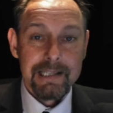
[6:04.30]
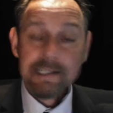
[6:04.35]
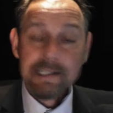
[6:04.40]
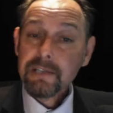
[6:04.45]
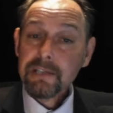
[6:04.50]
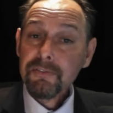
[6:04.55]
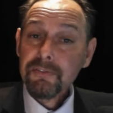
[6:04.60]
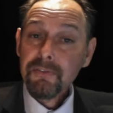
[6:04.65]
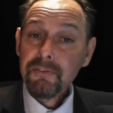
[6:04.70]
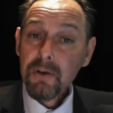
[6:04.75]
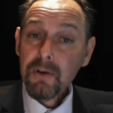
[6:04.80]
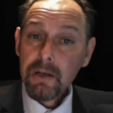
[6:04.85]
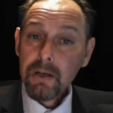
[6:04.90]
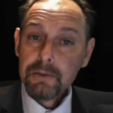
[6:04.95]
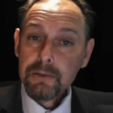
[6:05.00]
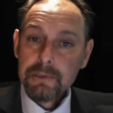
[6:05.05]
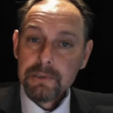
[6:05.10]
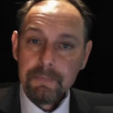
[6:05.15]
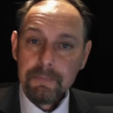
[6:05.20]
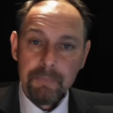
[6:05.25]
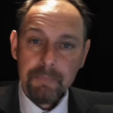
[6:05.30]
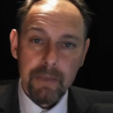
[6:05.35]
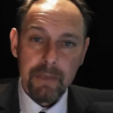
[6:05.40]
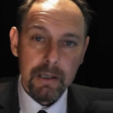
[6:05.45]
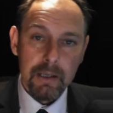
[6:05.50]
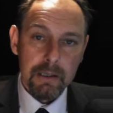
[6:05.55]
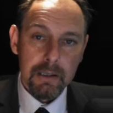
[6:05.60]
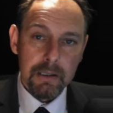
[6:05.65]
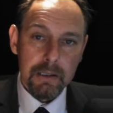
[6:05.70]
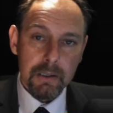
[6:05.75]
is as follows.
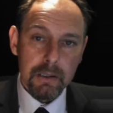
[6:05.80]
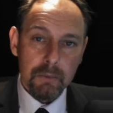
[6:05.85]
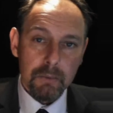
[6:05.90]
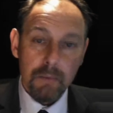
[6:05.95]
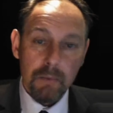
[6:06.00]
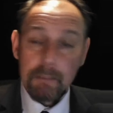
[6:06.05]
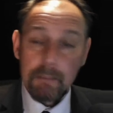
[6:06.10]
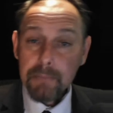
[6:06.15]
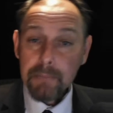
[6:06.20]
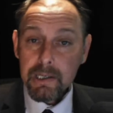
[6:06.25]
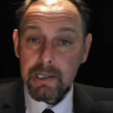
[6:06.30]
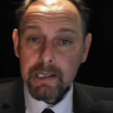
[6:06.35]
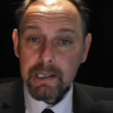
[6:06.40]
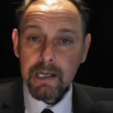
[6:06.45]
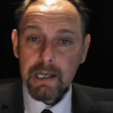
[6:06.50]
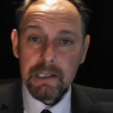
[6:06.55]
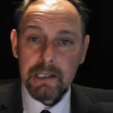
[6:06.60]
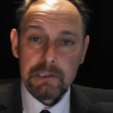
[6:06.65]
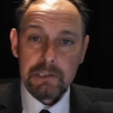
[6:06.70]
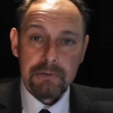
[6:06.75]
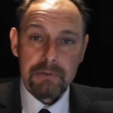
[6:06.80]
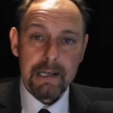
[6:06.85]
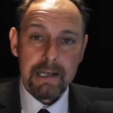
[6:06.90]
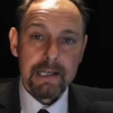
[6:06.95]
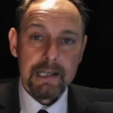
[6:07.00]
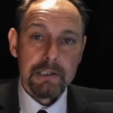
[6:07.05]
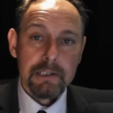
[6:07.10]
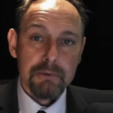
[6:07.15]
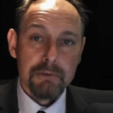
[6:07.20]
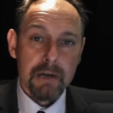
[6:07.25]
When money and
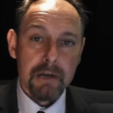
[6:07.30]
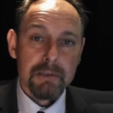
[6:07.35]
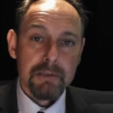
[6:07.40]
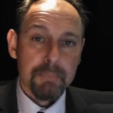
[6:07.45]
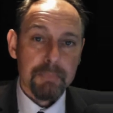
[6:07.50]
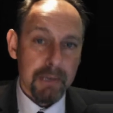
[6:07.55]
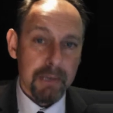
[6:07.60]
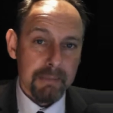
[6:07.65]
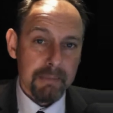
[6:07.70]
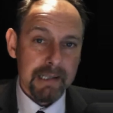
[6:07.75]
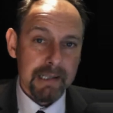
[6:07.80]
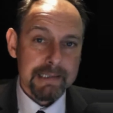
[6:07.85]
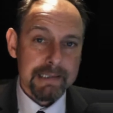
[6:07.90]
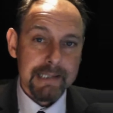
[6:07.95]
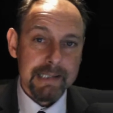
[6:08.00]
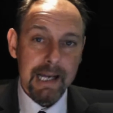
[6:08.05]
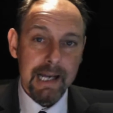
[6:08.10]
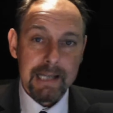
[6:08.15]
credit growth plummets,